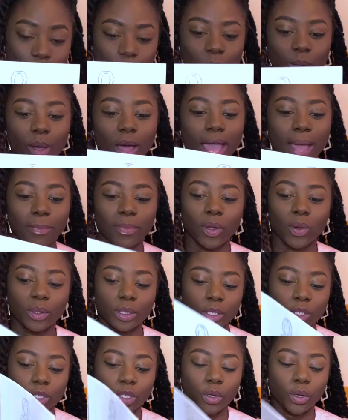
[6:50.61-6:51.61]
so I'm going
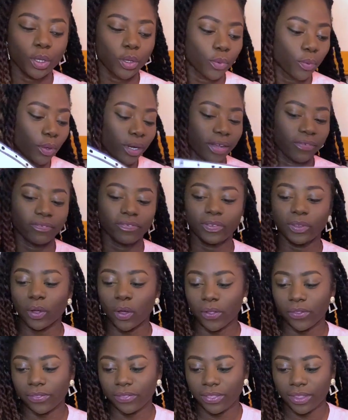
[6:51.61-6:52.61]
to show you what I've
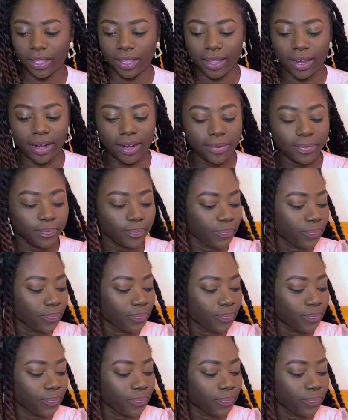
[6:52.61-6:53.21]
done there.